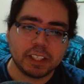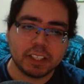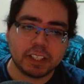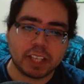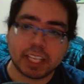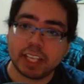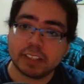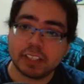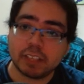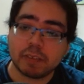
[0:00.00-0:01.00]
I
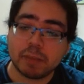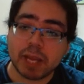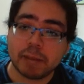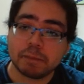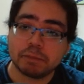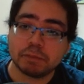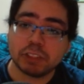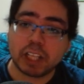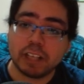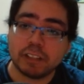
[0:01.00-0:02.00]
can't think of a map
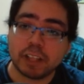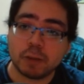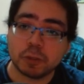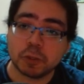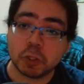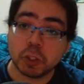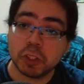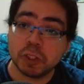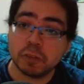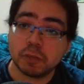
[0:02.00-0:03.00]
style that was
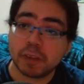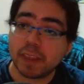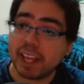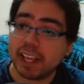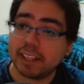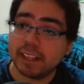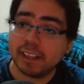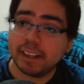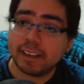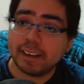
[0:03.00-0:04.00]
good for that.
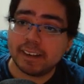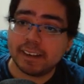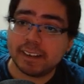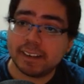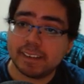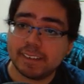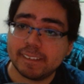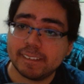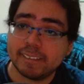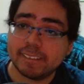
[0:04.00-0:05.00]
Like
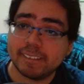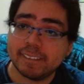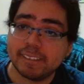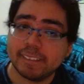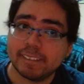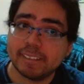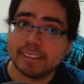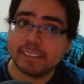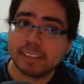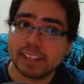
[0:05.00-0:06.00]

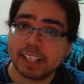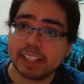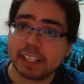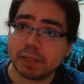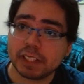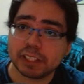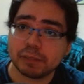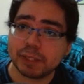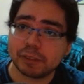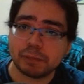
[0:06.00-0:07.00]
I think about like the
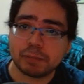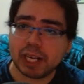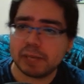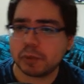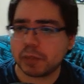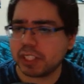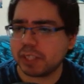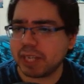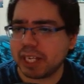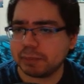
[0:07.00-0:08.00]
Metroid Prime
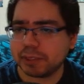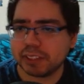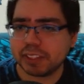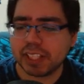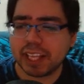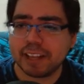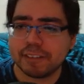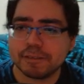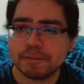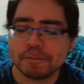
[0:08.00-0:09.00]
3D maps that they
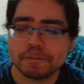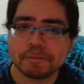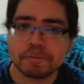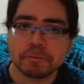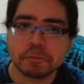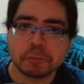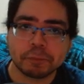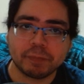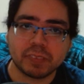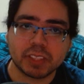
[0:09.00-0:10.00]
have,
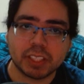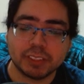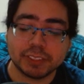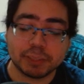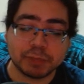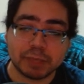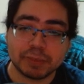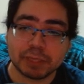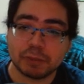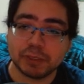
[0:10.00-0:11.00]
and
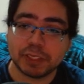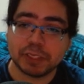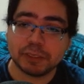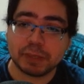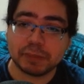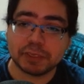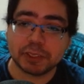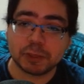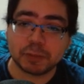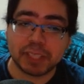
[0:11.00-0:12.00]
sometimes I rotate those maps in
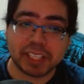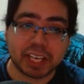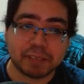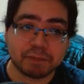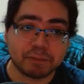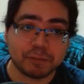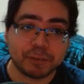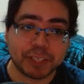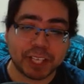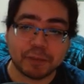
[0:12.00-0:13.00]
such a way that I
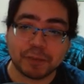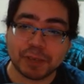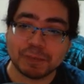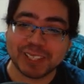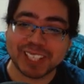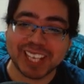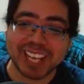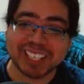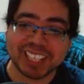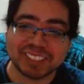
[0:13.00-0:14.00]
forget what I'm looking
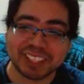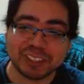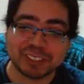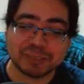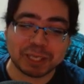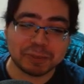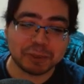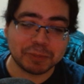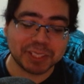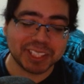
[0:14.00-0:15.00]
at, and I have to close the map and
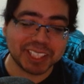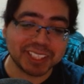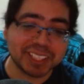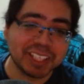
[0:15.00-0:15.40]
open it again.